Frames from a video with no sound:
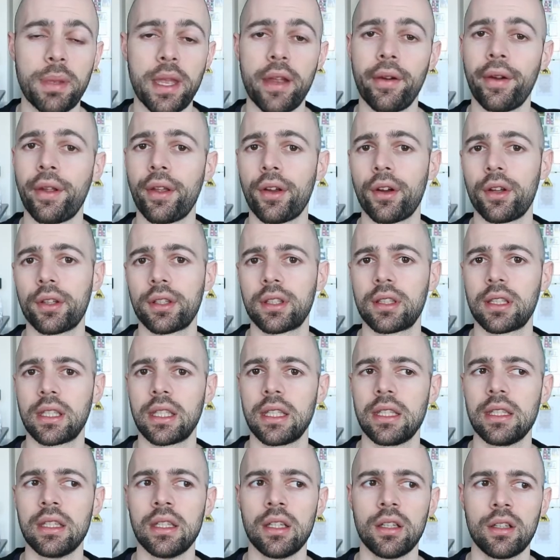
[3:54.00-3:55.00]

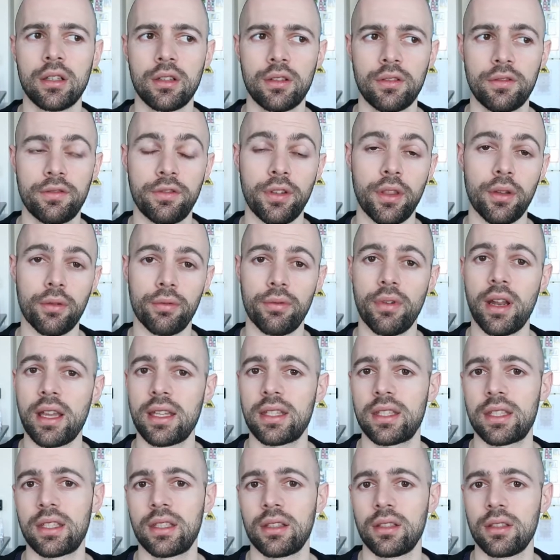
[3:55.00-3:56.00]
periodically for the
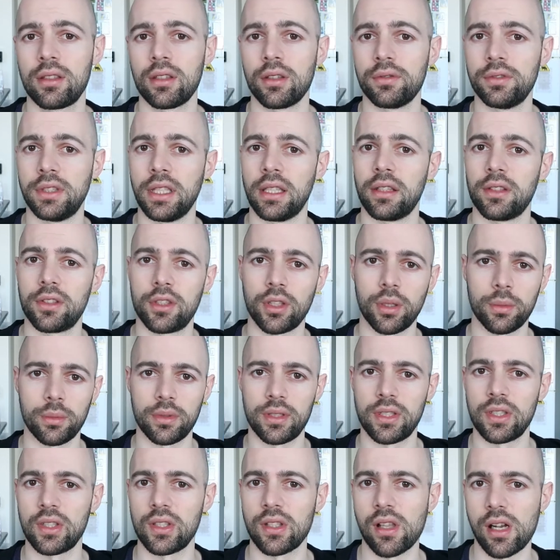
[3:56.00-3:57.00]
rest of Dylan
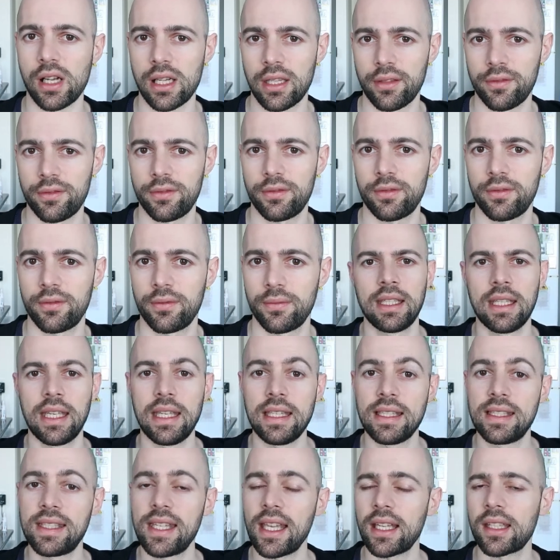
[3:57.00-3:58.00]
Thomas's life.
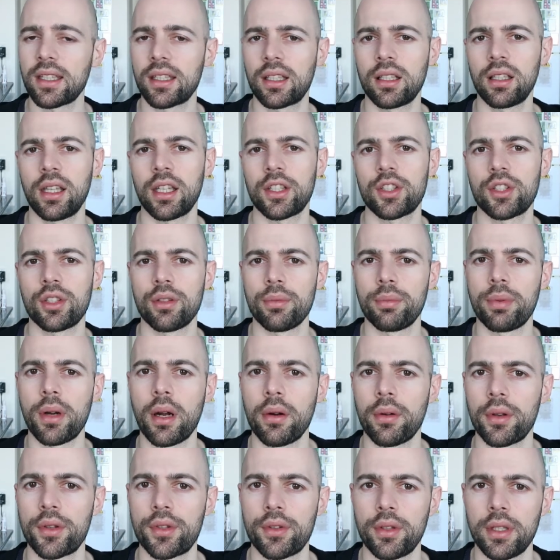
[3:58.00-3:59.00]
His second collection of
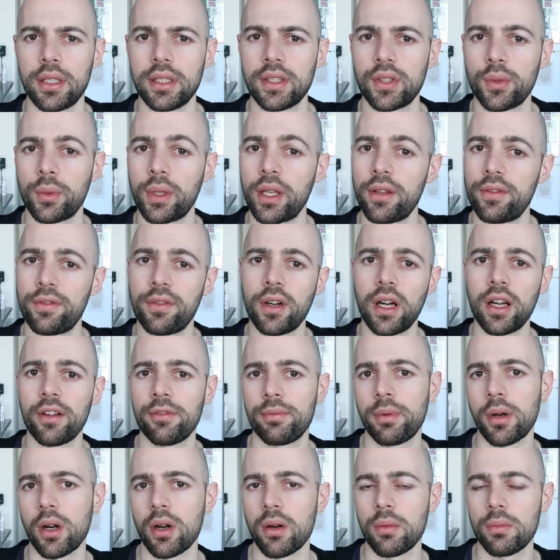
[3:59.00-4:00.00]
poetry, 25
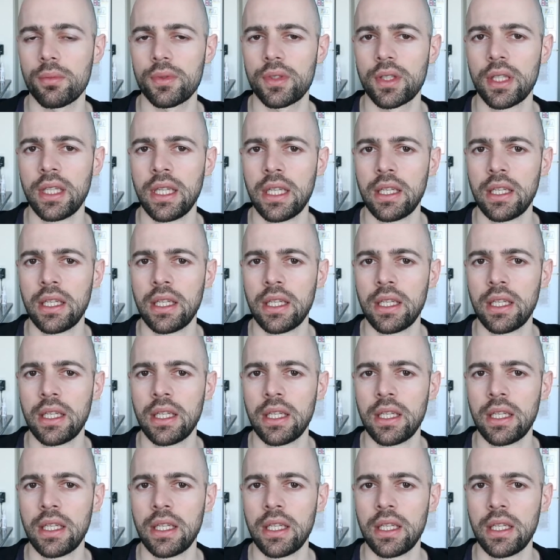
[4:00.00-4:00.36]
poems,